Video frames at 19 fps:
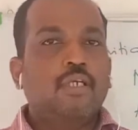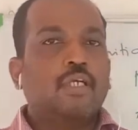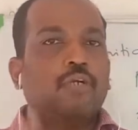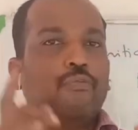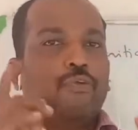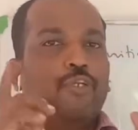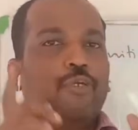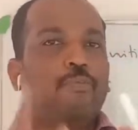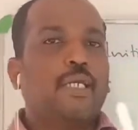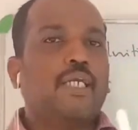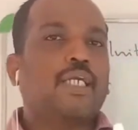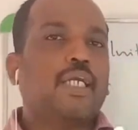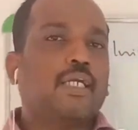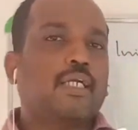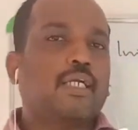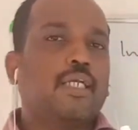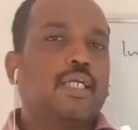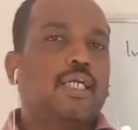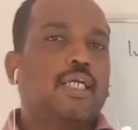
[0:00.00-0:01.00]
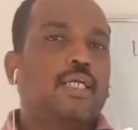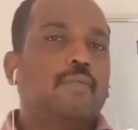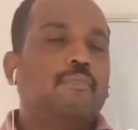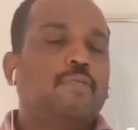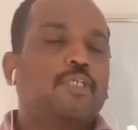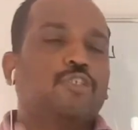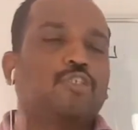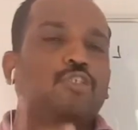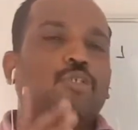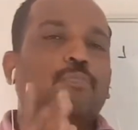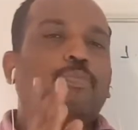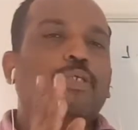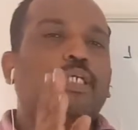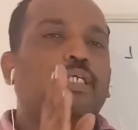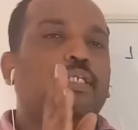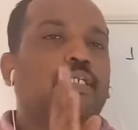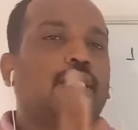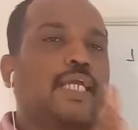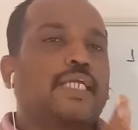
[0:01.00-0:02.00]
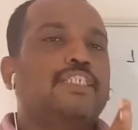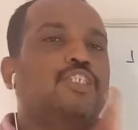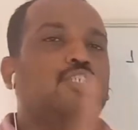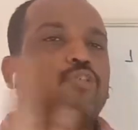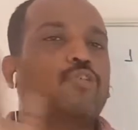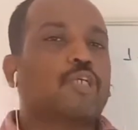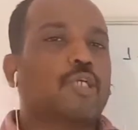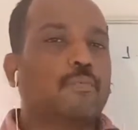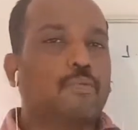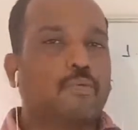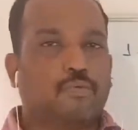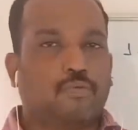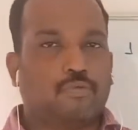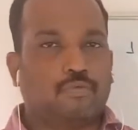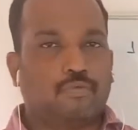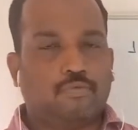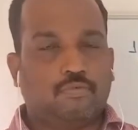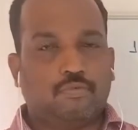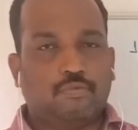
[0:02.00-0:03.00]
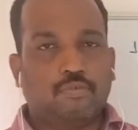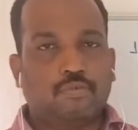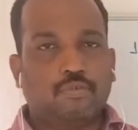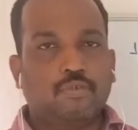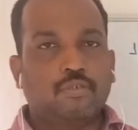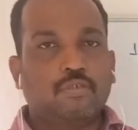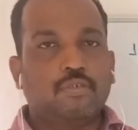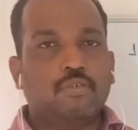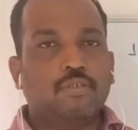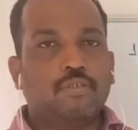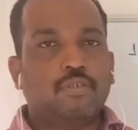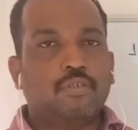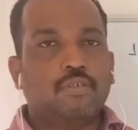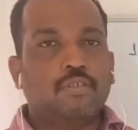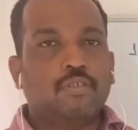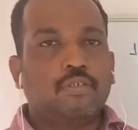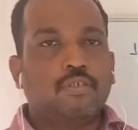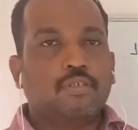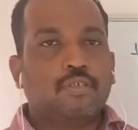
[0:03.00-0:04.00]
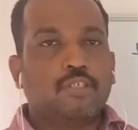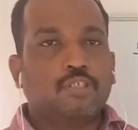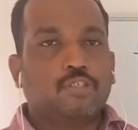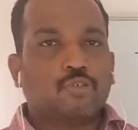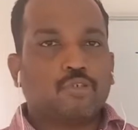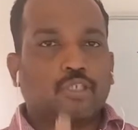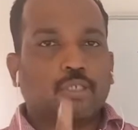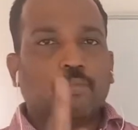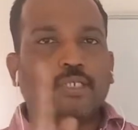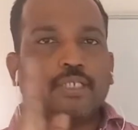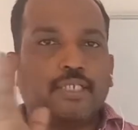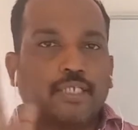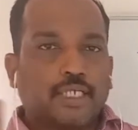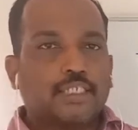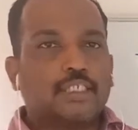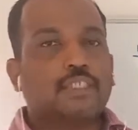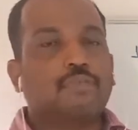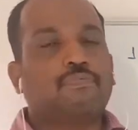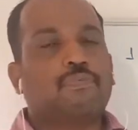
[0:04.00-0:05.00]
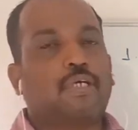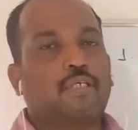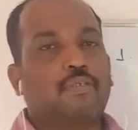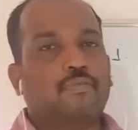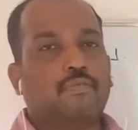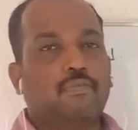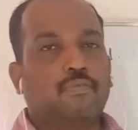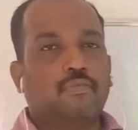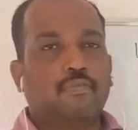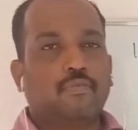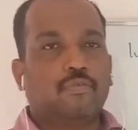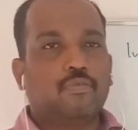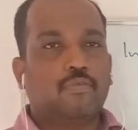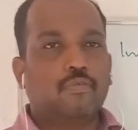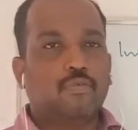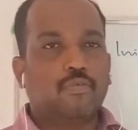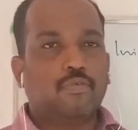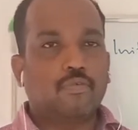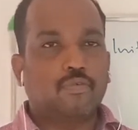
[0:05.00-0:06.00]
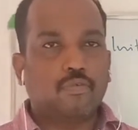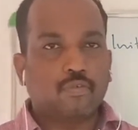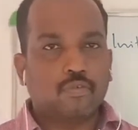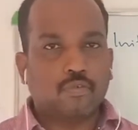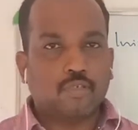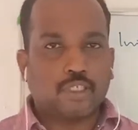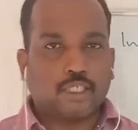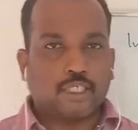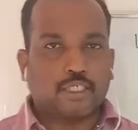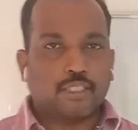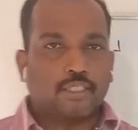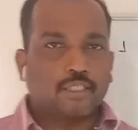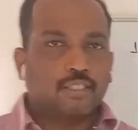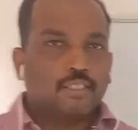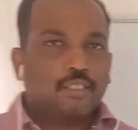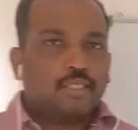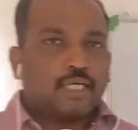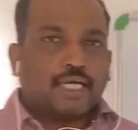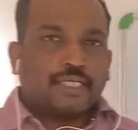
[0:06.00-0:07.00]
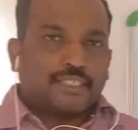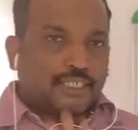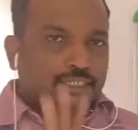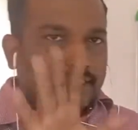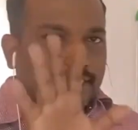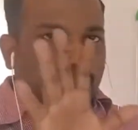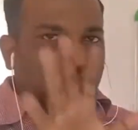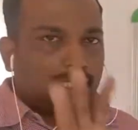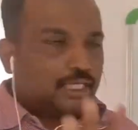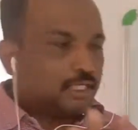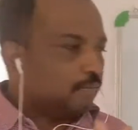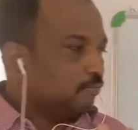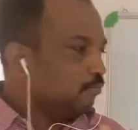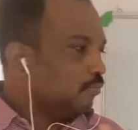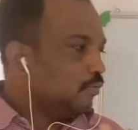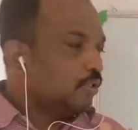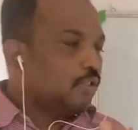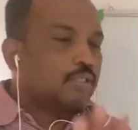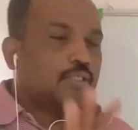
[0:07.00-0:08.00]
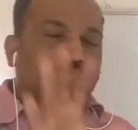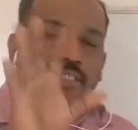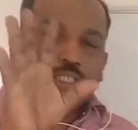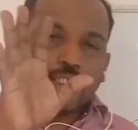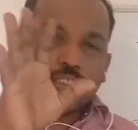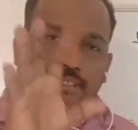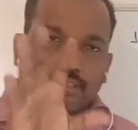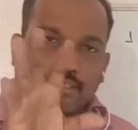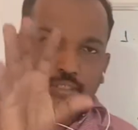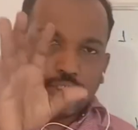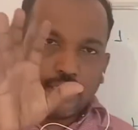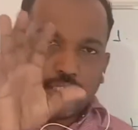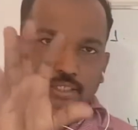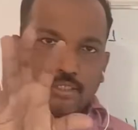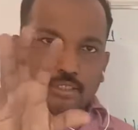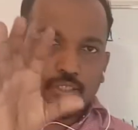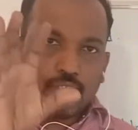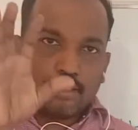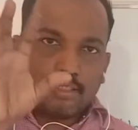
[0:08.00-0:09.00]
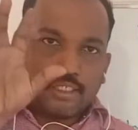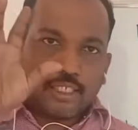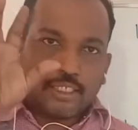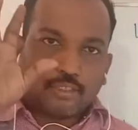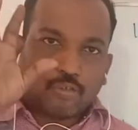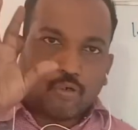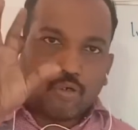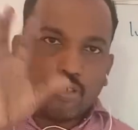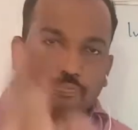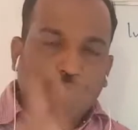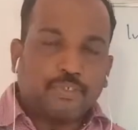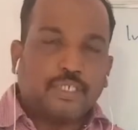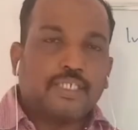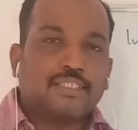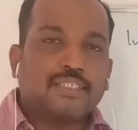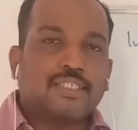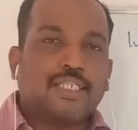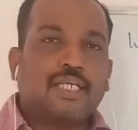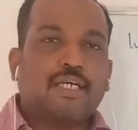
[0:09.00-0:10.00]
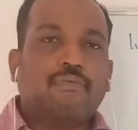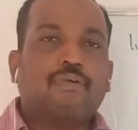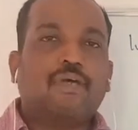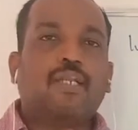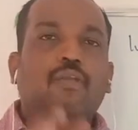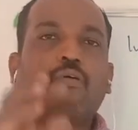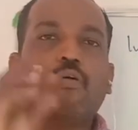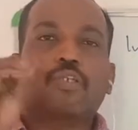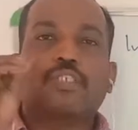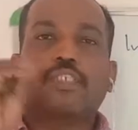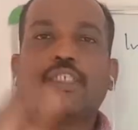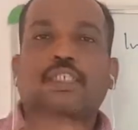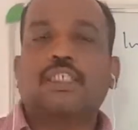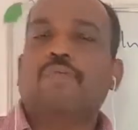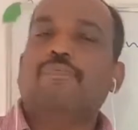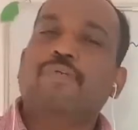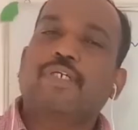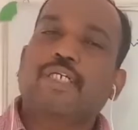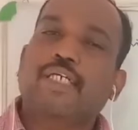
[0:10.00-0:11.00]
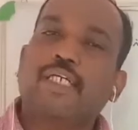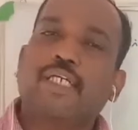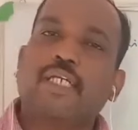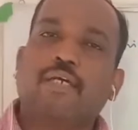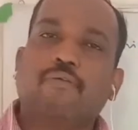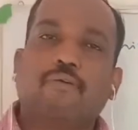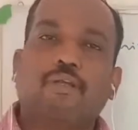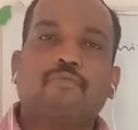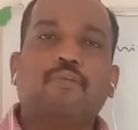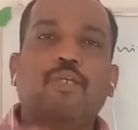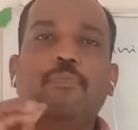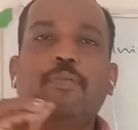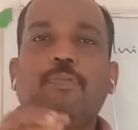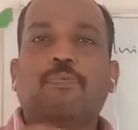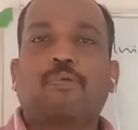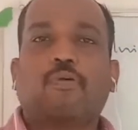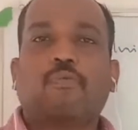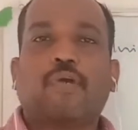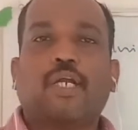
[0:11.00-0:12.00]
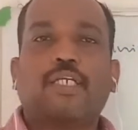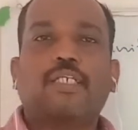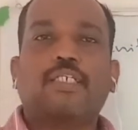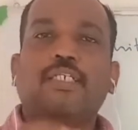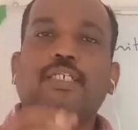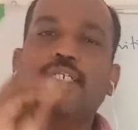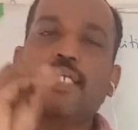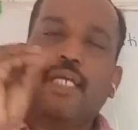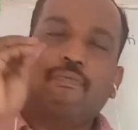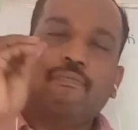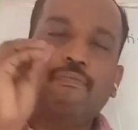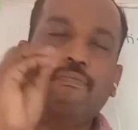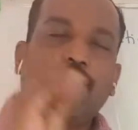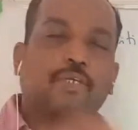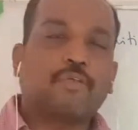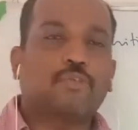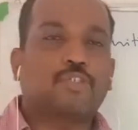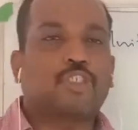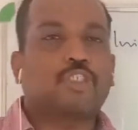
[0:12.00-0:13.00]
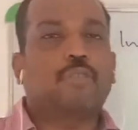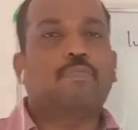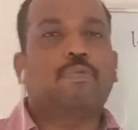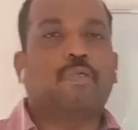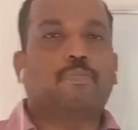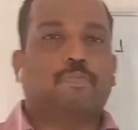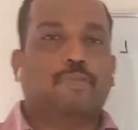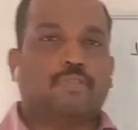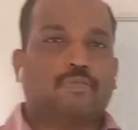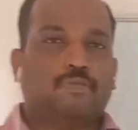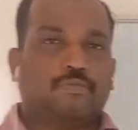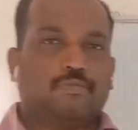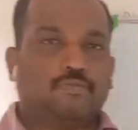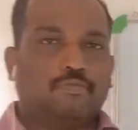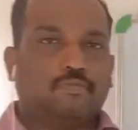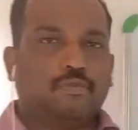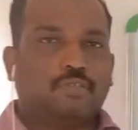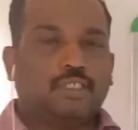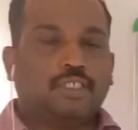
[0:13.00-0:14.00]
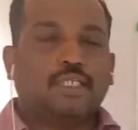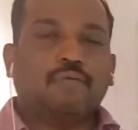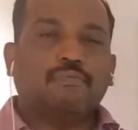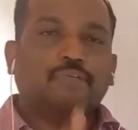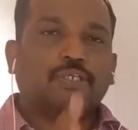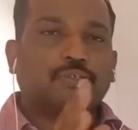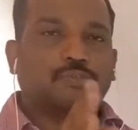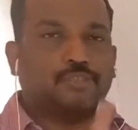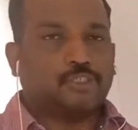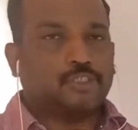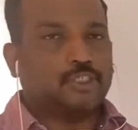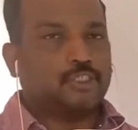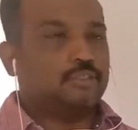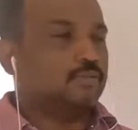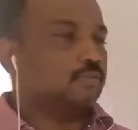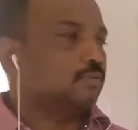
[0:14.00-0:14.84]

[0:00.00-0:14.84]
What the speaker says: When you make a claim, it should be 90 or above. Suitably 95. Okay. And that claim, that confidence level or significant level will be provided in every question paper. In every question.